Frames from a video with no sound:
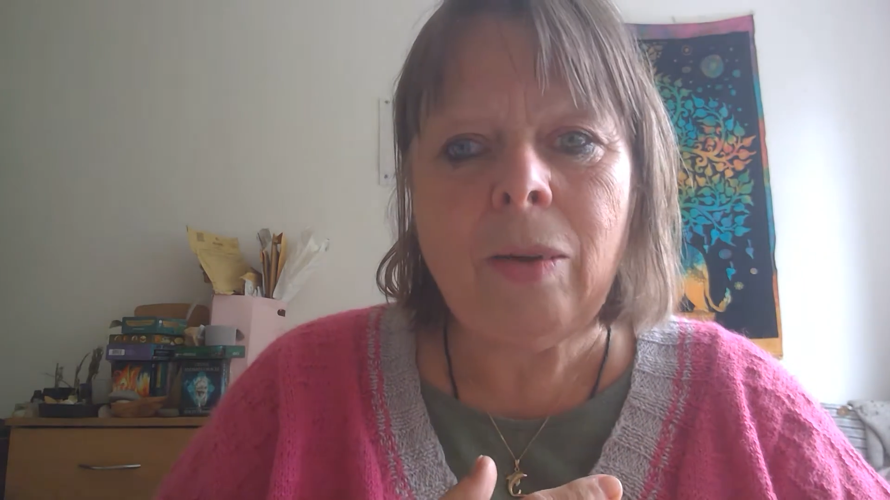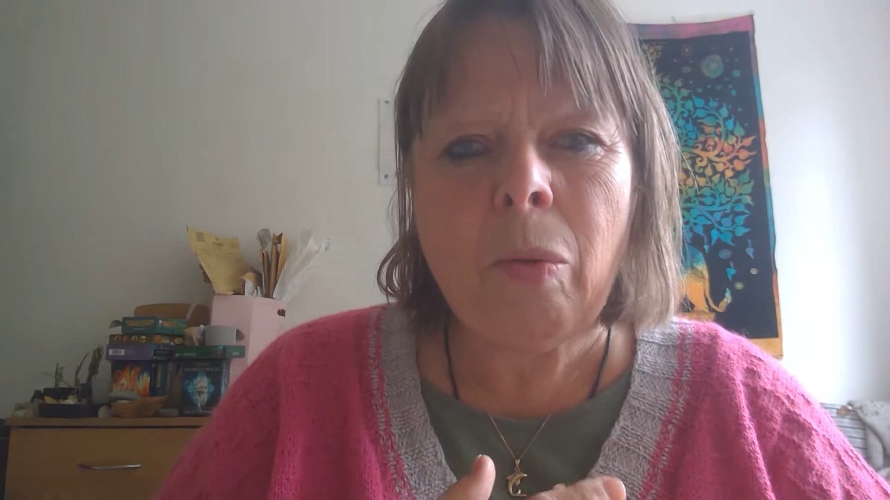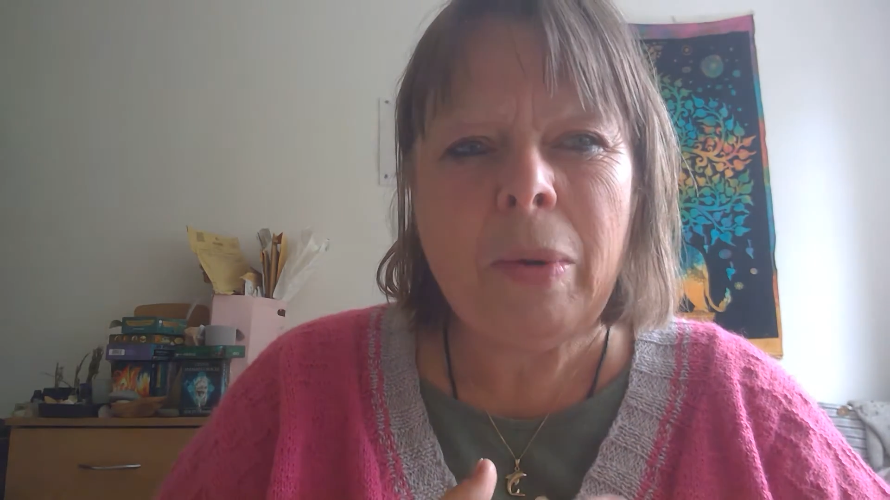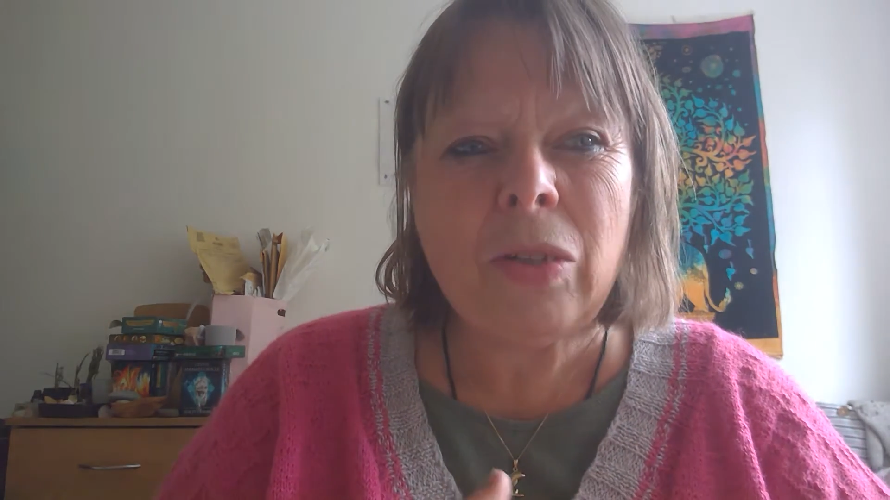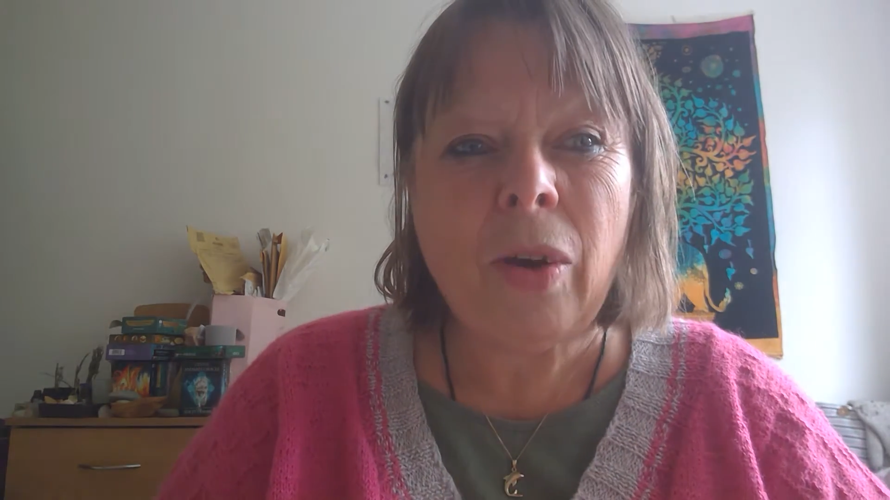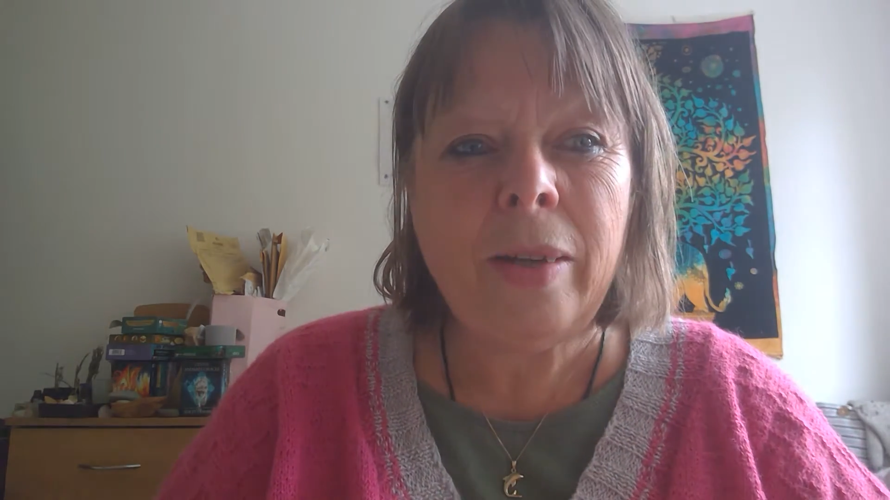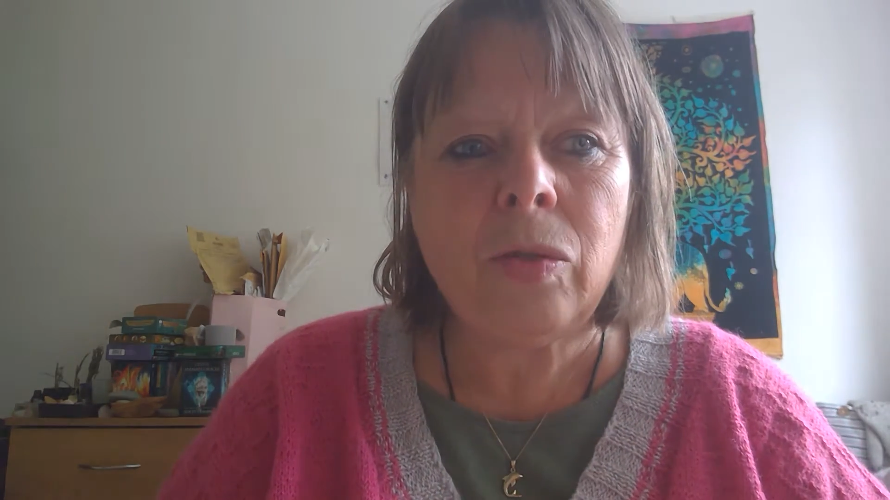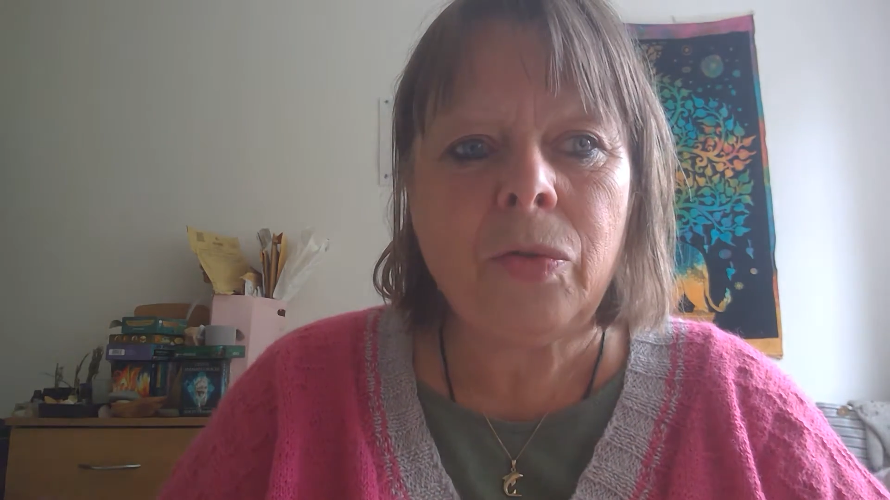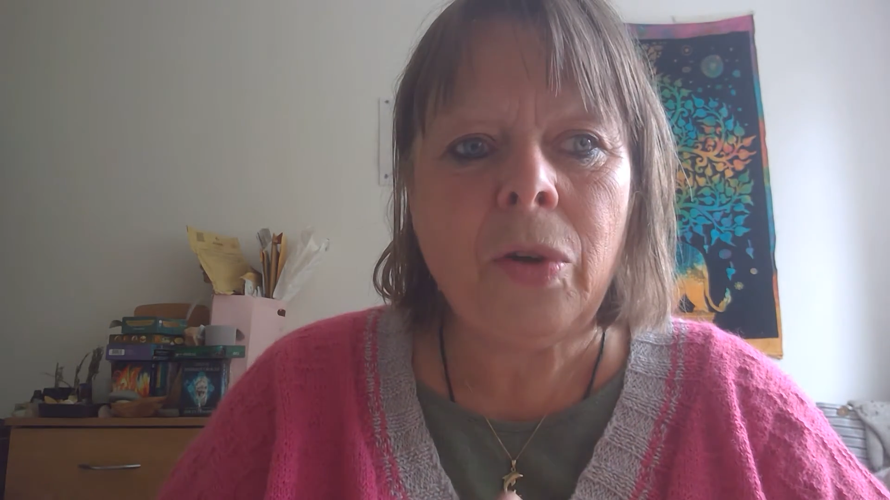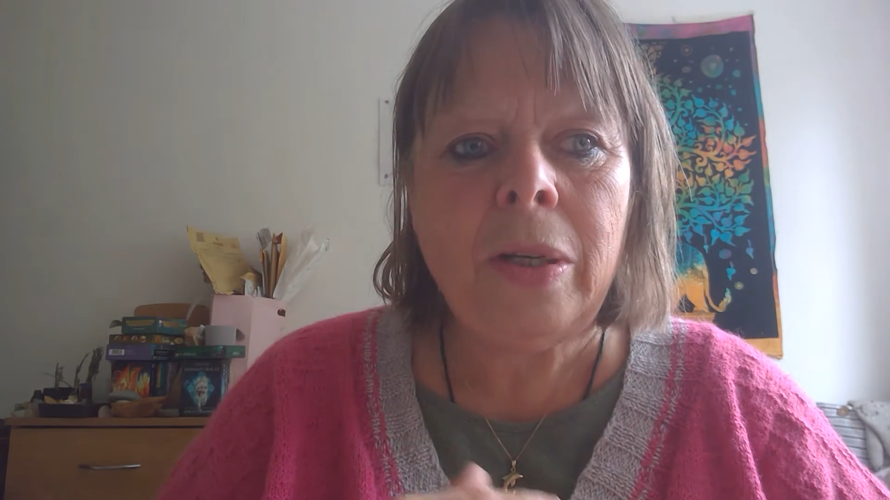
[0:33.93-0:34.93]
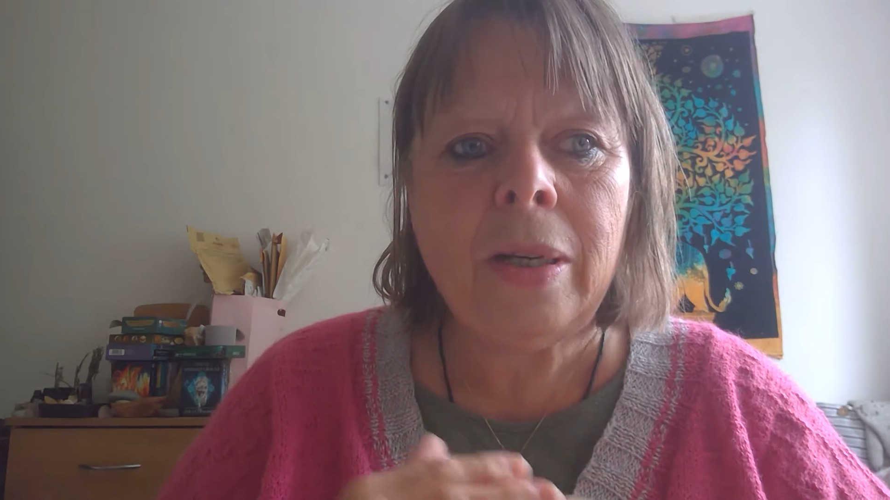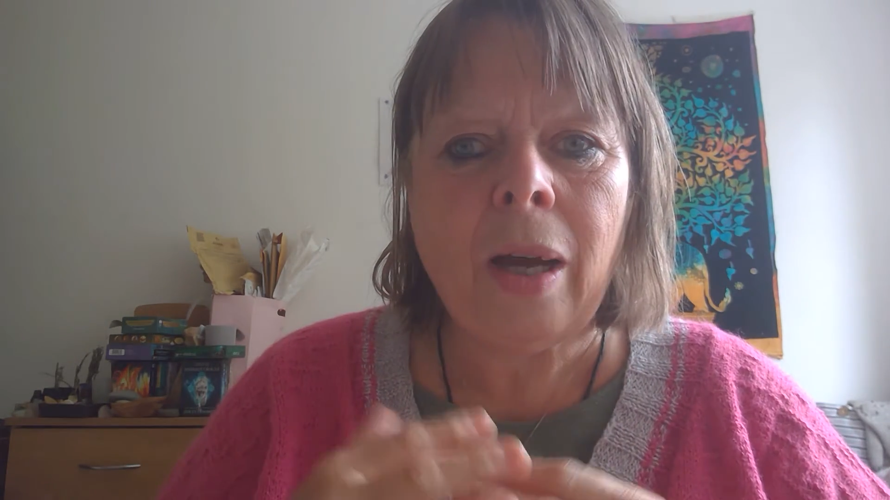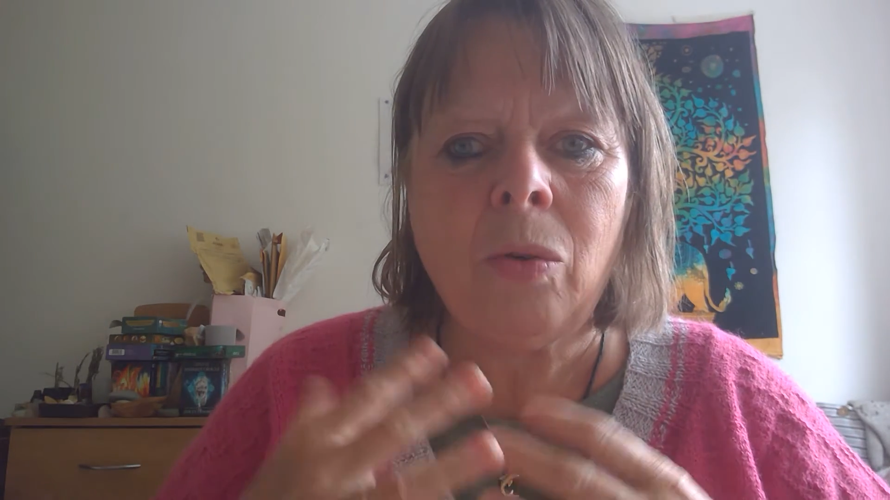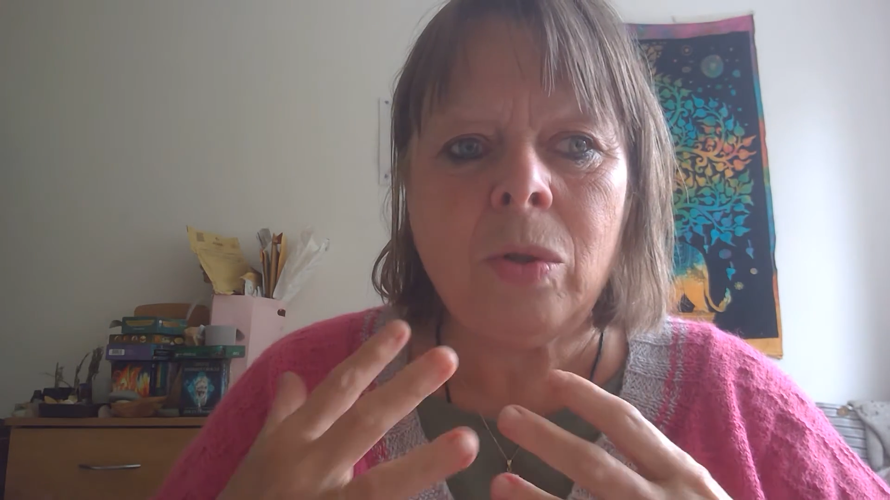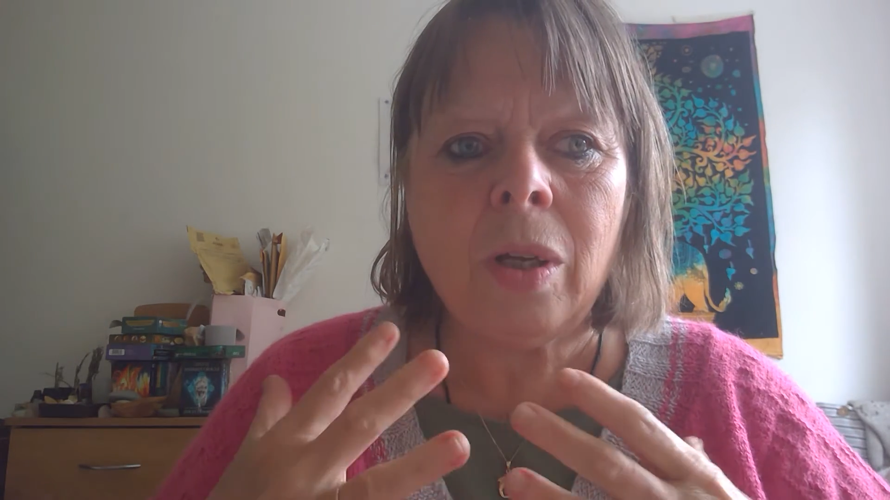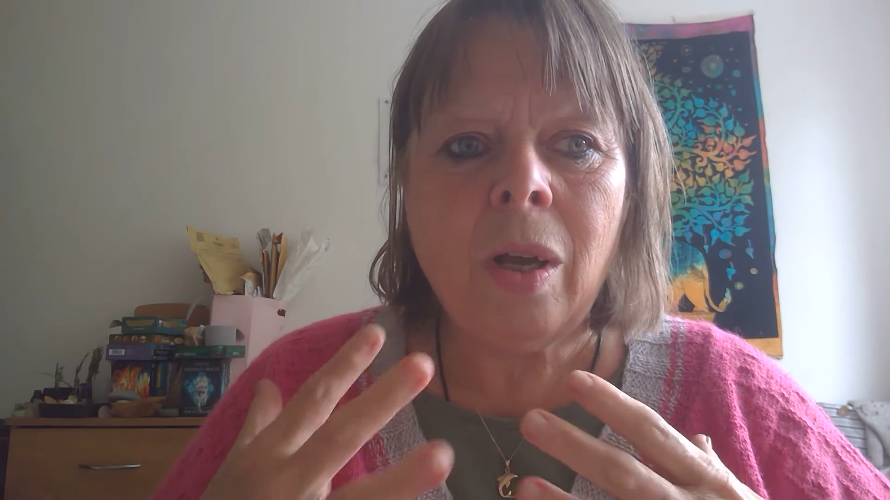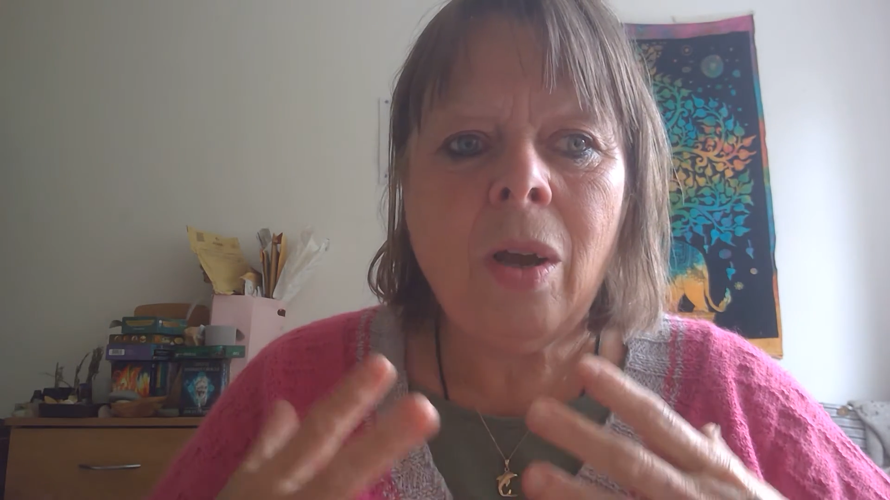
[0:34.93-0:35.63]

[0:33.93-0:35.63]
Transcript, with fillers: when we try to find out